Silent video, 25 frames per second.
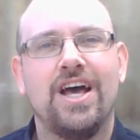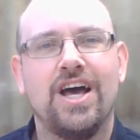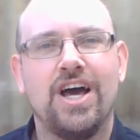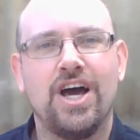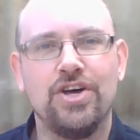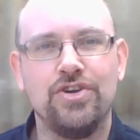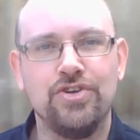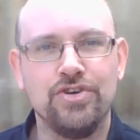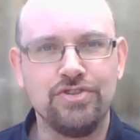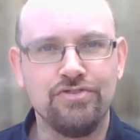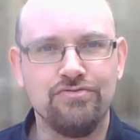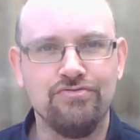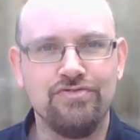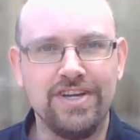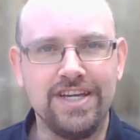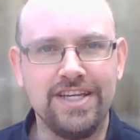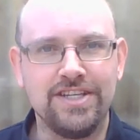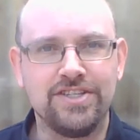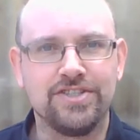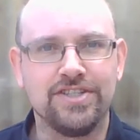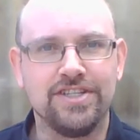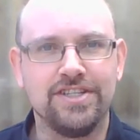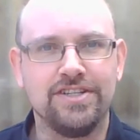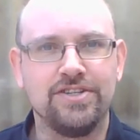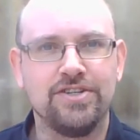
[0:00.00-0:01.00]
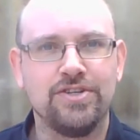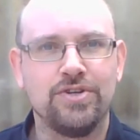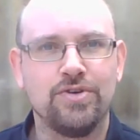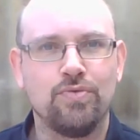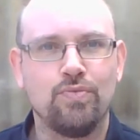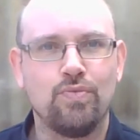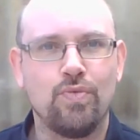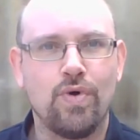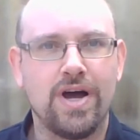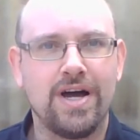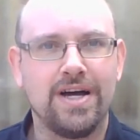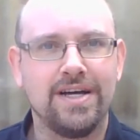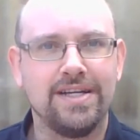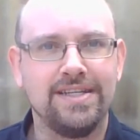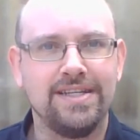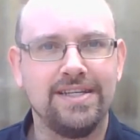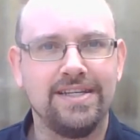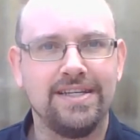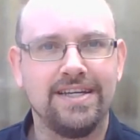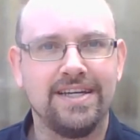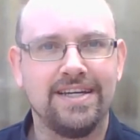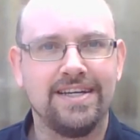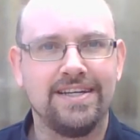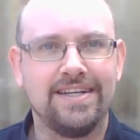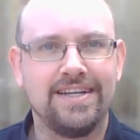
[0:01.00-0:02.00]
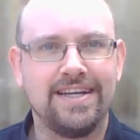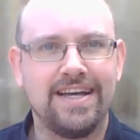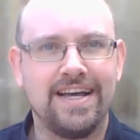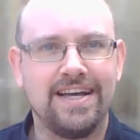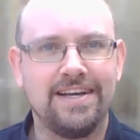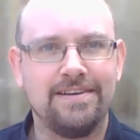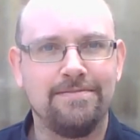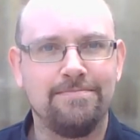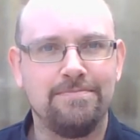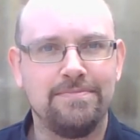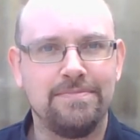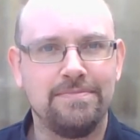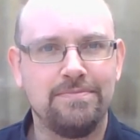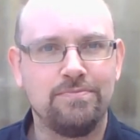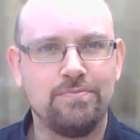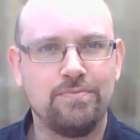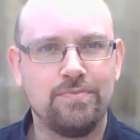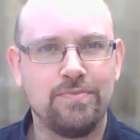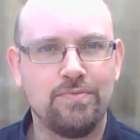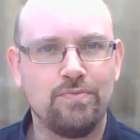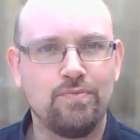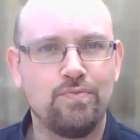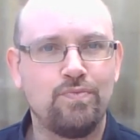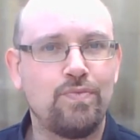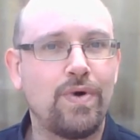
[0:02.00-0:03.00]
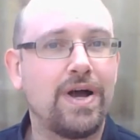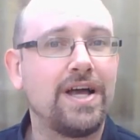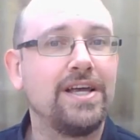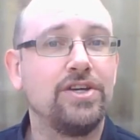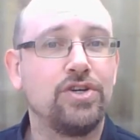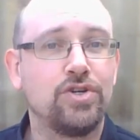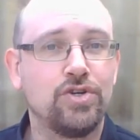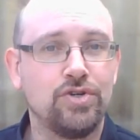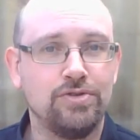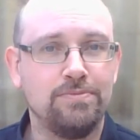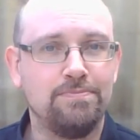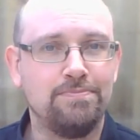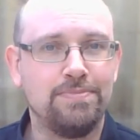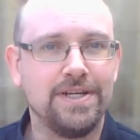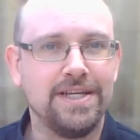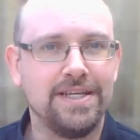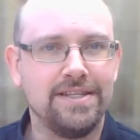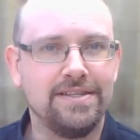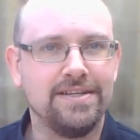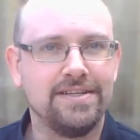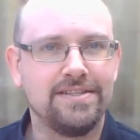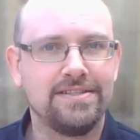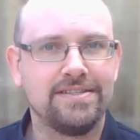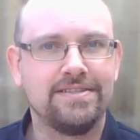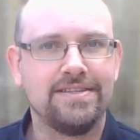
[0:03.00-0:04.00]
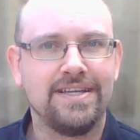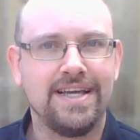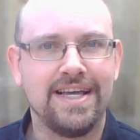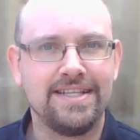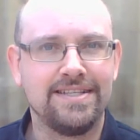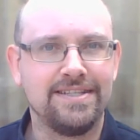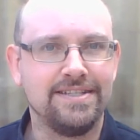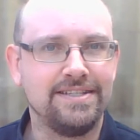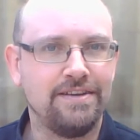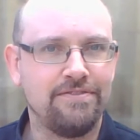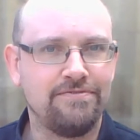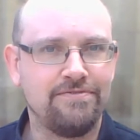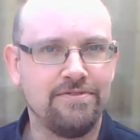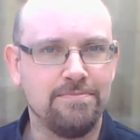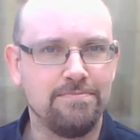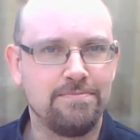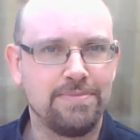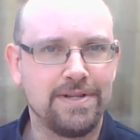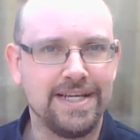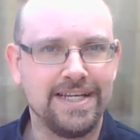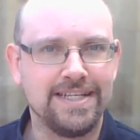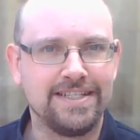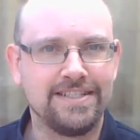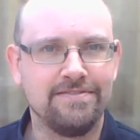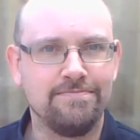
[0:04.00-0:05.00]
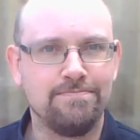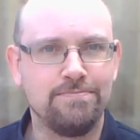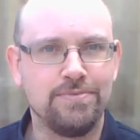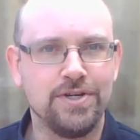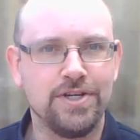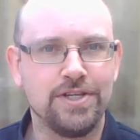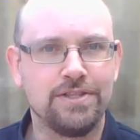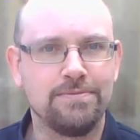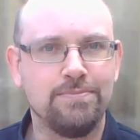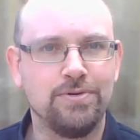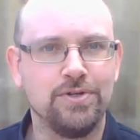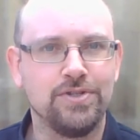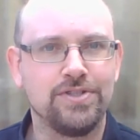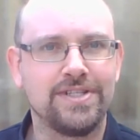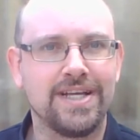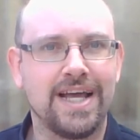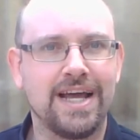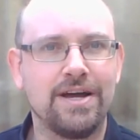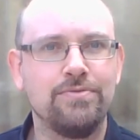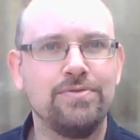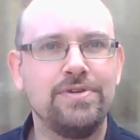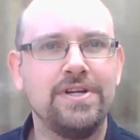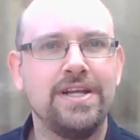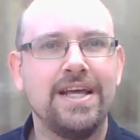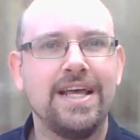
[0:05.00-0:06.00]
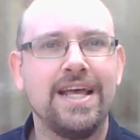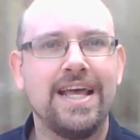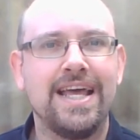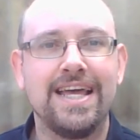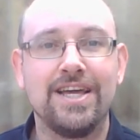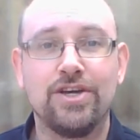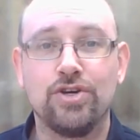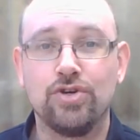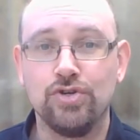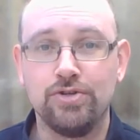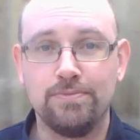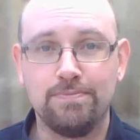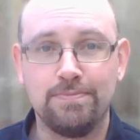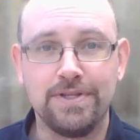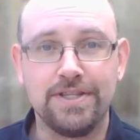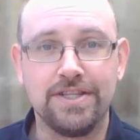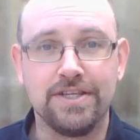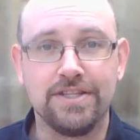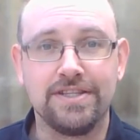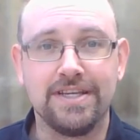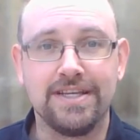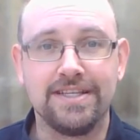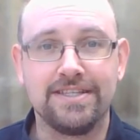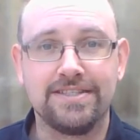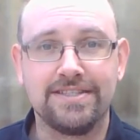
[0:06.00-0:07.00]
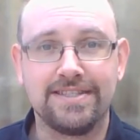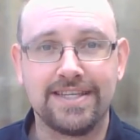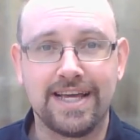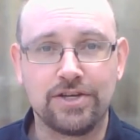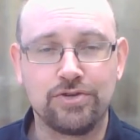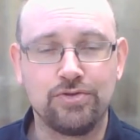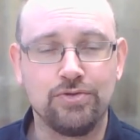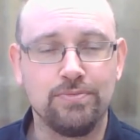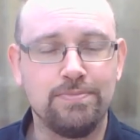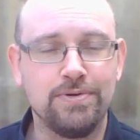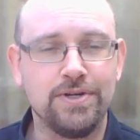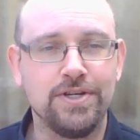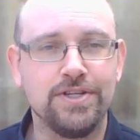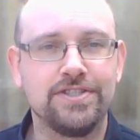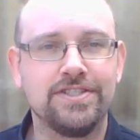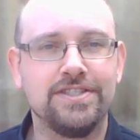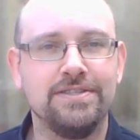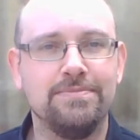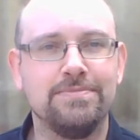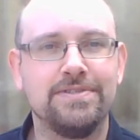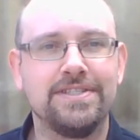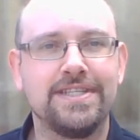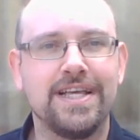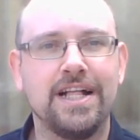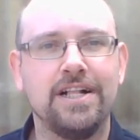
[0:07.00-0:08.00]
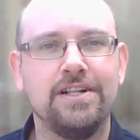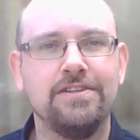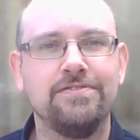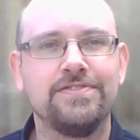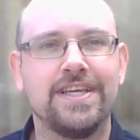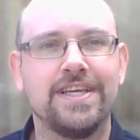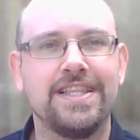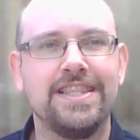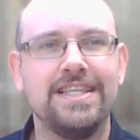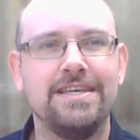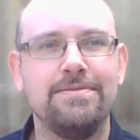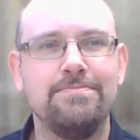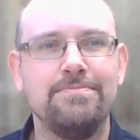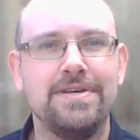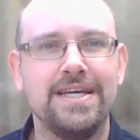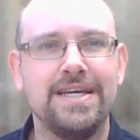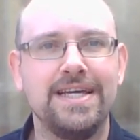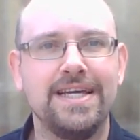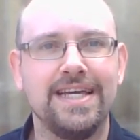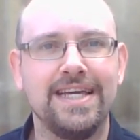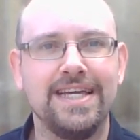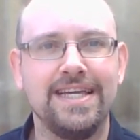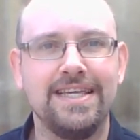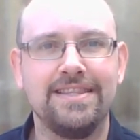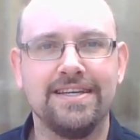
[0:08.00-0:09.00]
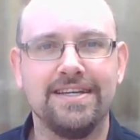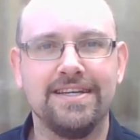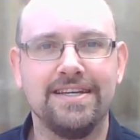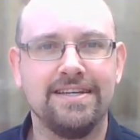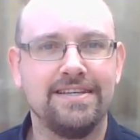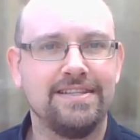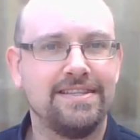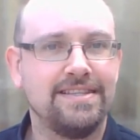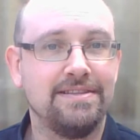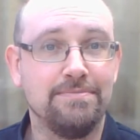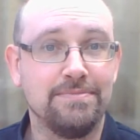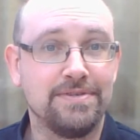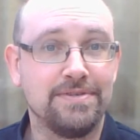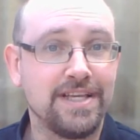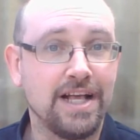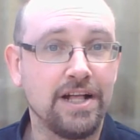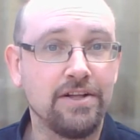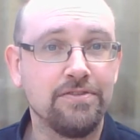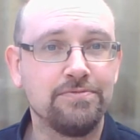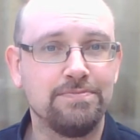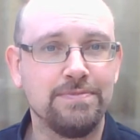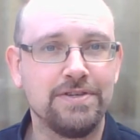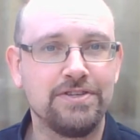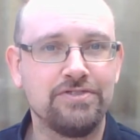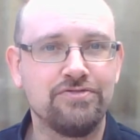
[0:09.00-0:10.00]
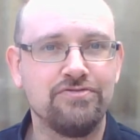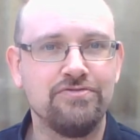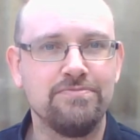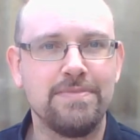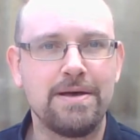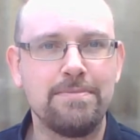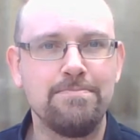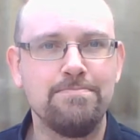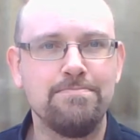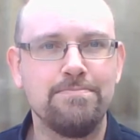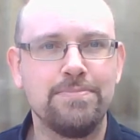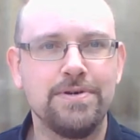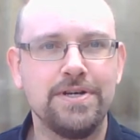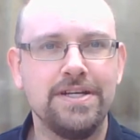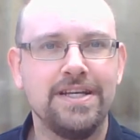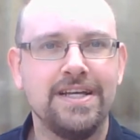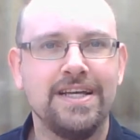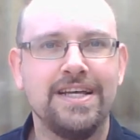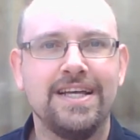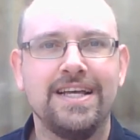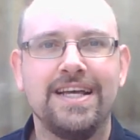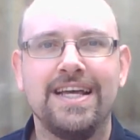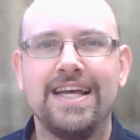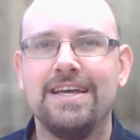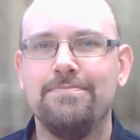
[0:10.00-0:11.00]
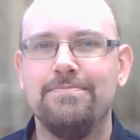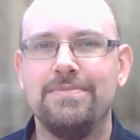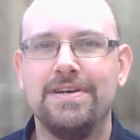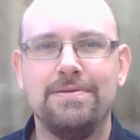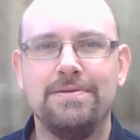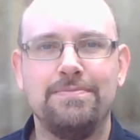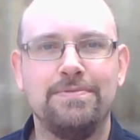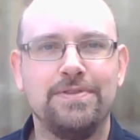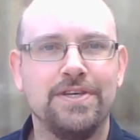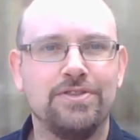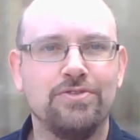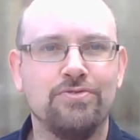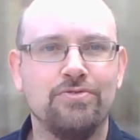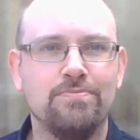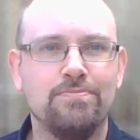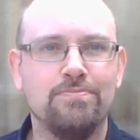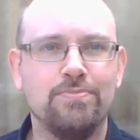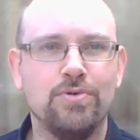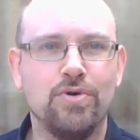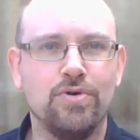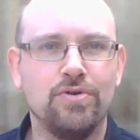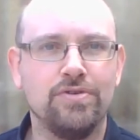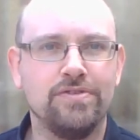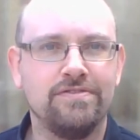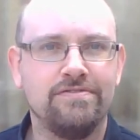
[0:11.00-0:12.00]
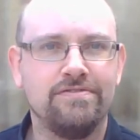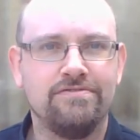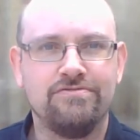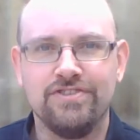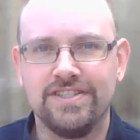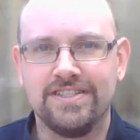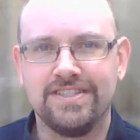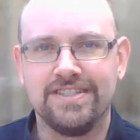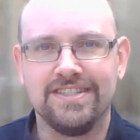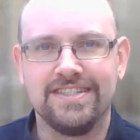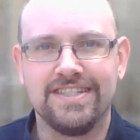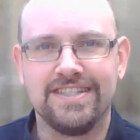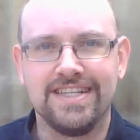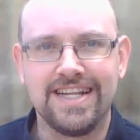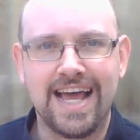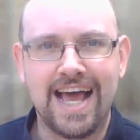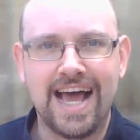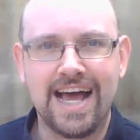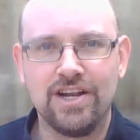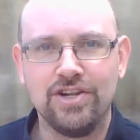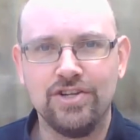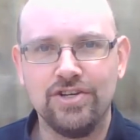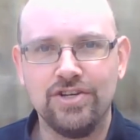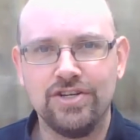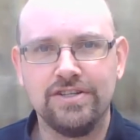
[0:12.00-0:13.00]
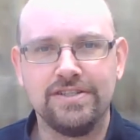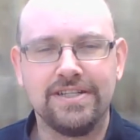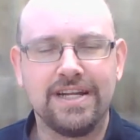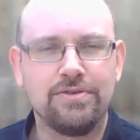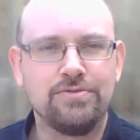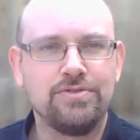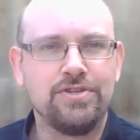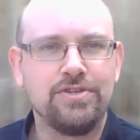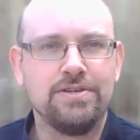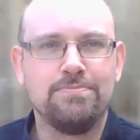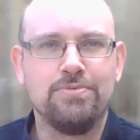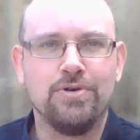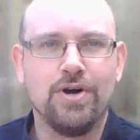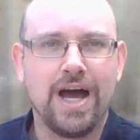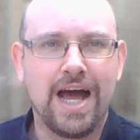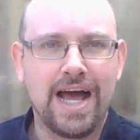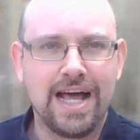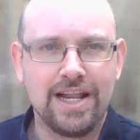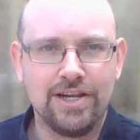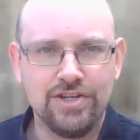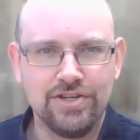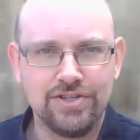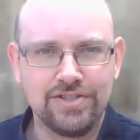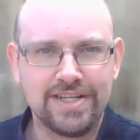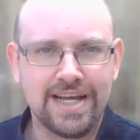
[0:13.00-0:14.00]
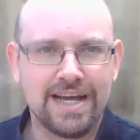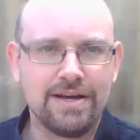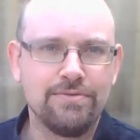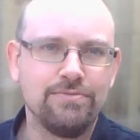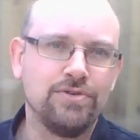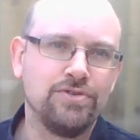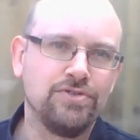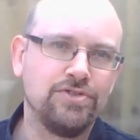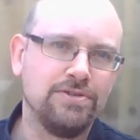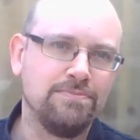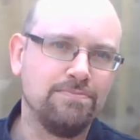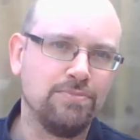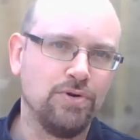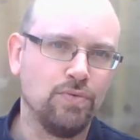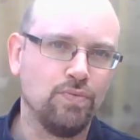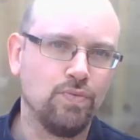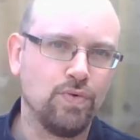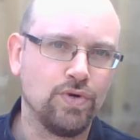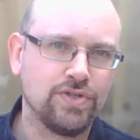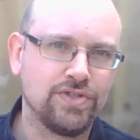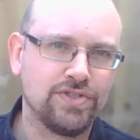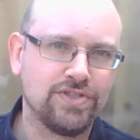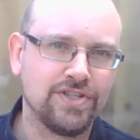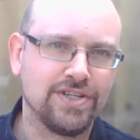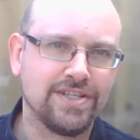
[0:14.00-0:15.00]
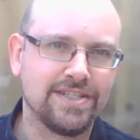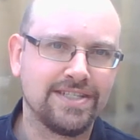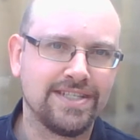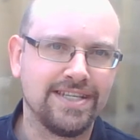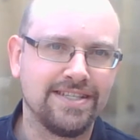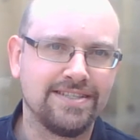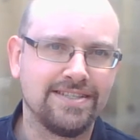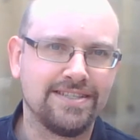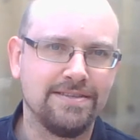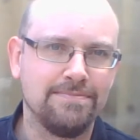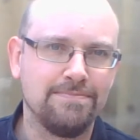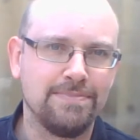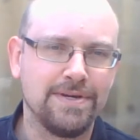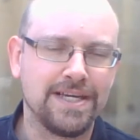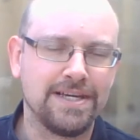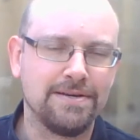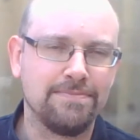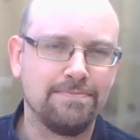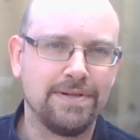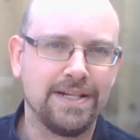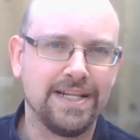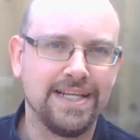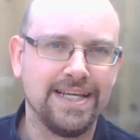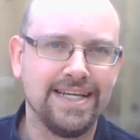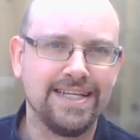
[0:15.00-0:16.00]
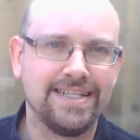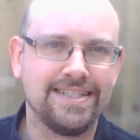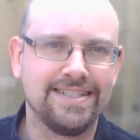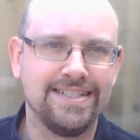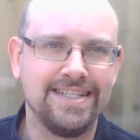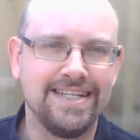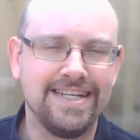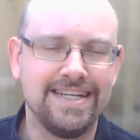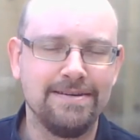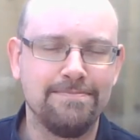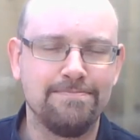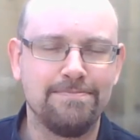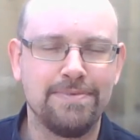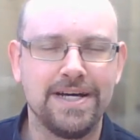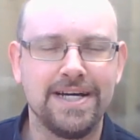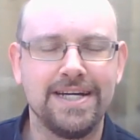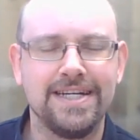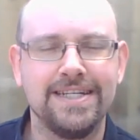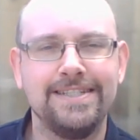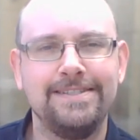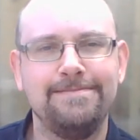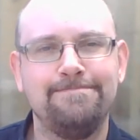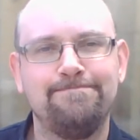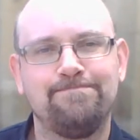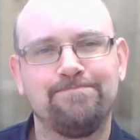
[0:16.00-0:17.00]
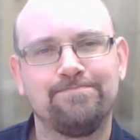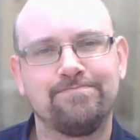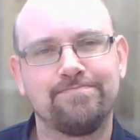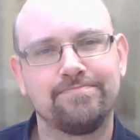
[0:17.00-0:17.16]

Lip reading: Another reason why it could be that it's a different place of birth put down, it could be that it's the actual person themselves, and they may either themselves misremember. It may be that they were born, for instance, in Harlow. Now, do you put Harlow down, or do you put Worcester because it's the bigger place nearby?